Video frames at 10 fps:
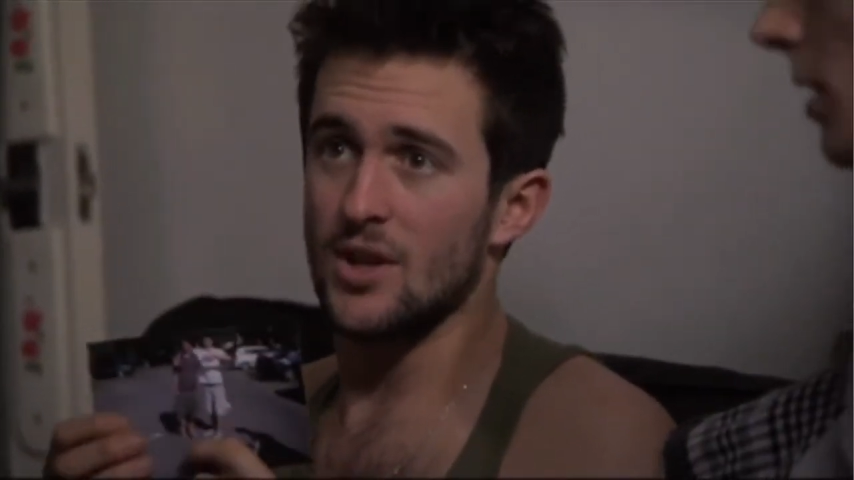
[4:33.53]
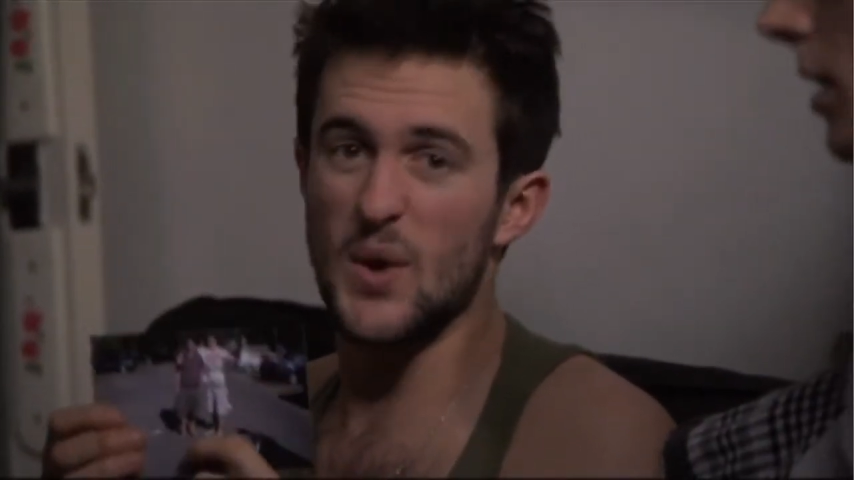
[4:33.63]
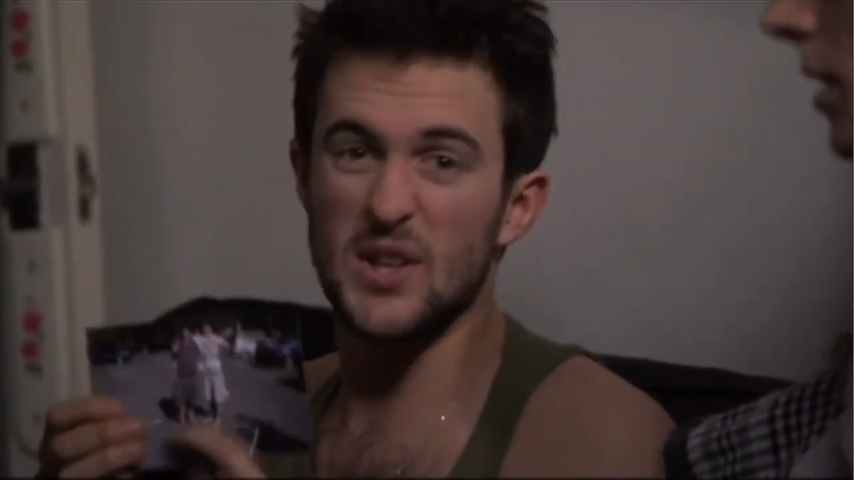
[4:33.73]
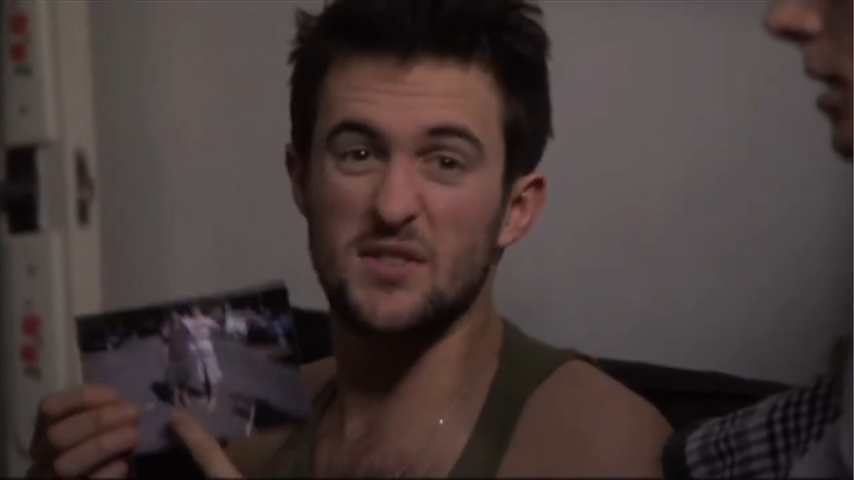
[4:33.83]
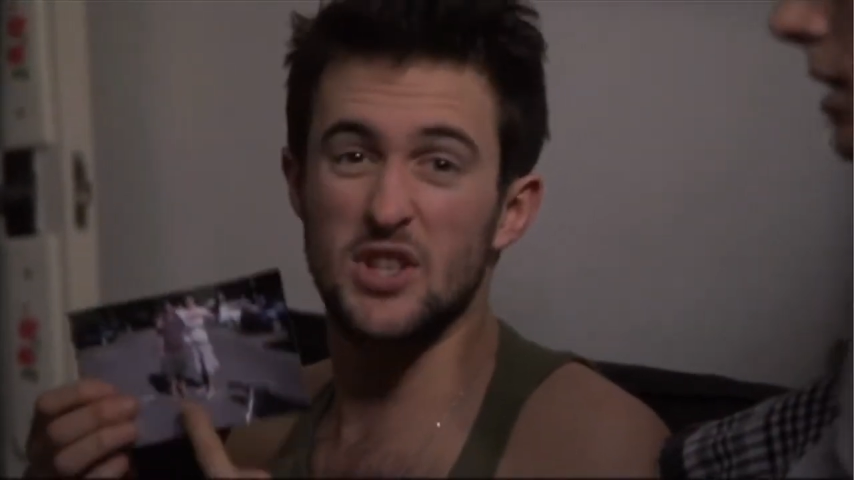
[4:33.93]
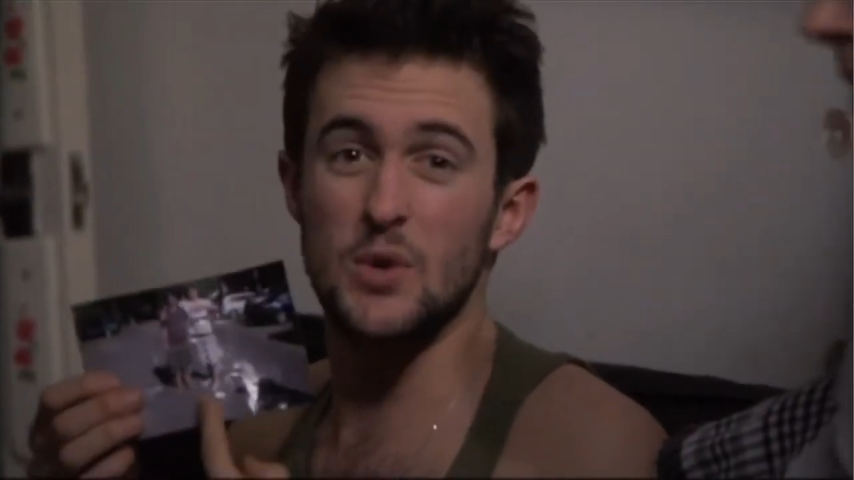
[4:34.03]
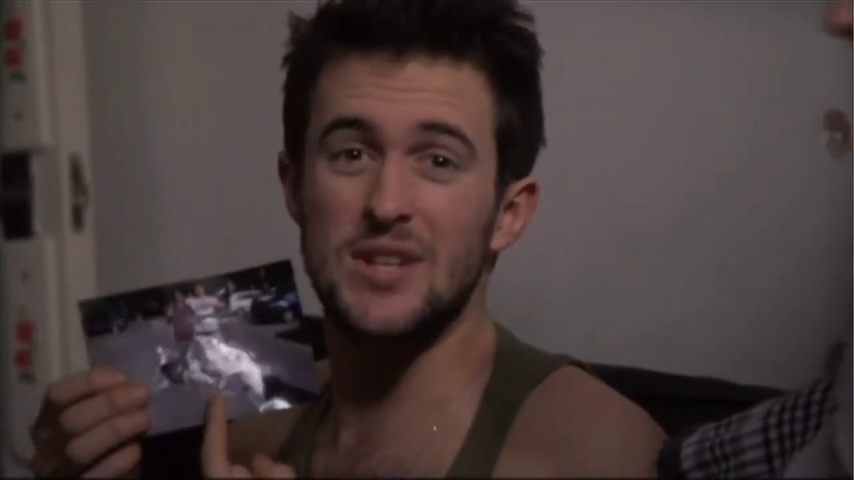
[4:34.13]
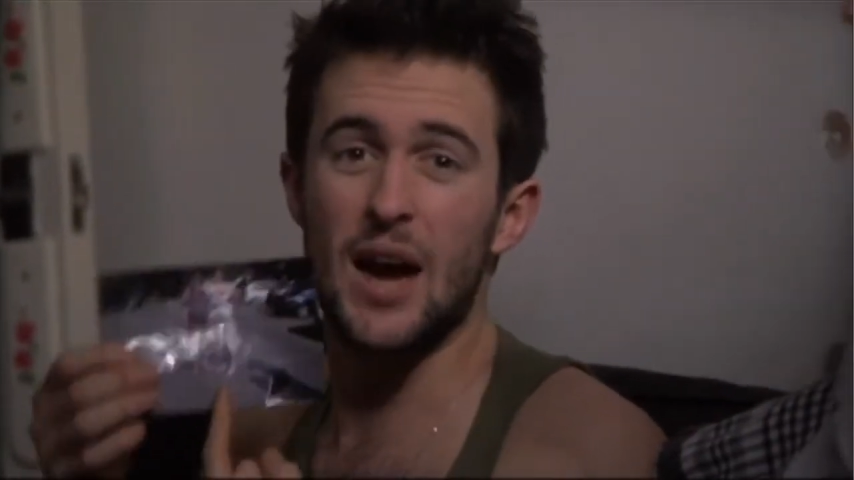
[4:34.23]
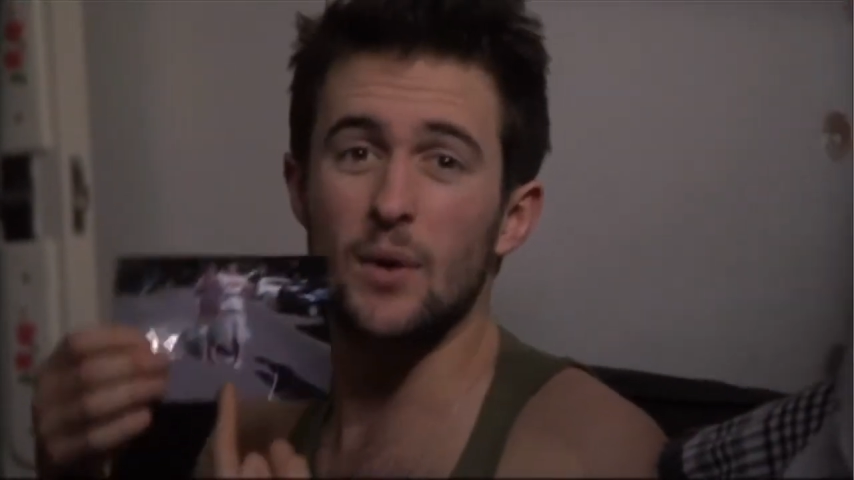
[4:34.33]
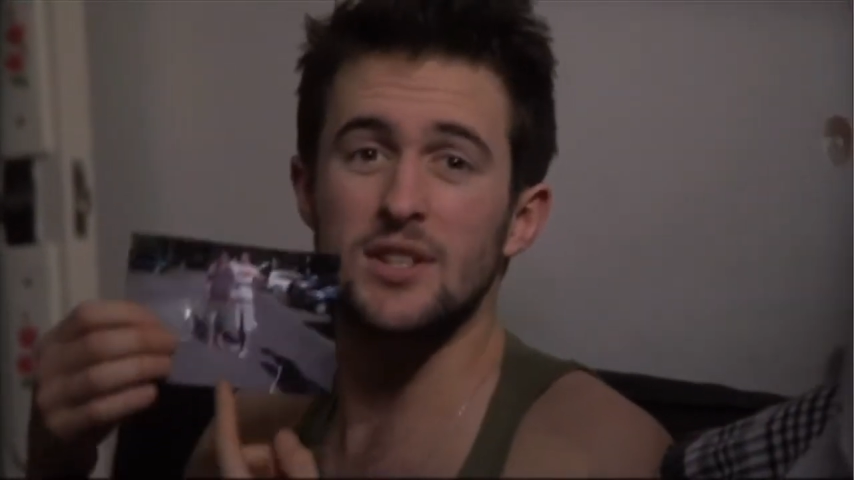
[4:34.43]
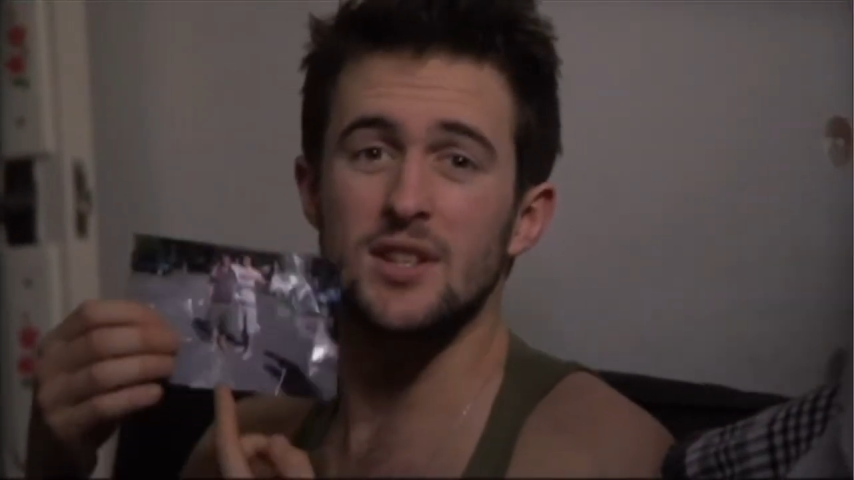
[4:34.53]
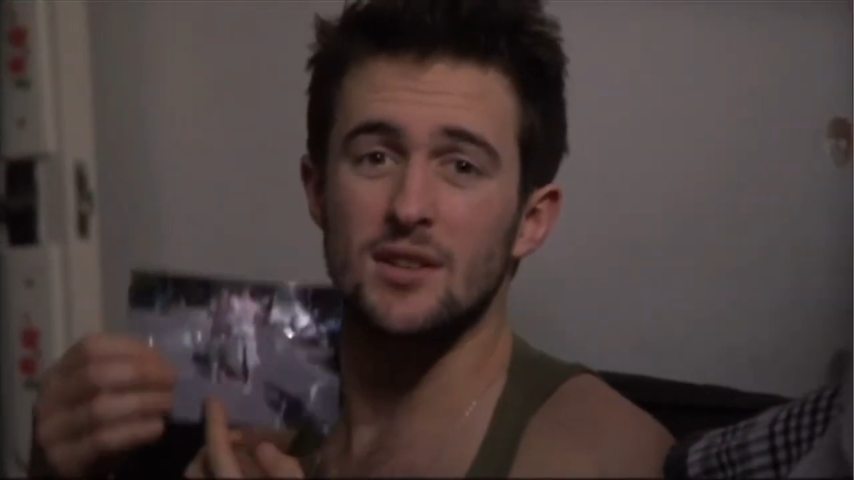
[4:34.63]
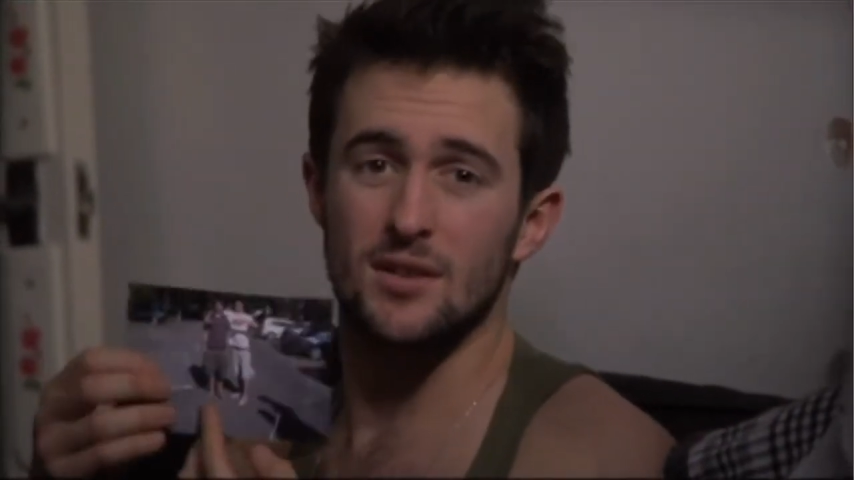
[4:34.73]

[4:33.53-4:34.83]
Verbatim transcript: director of Two Towers.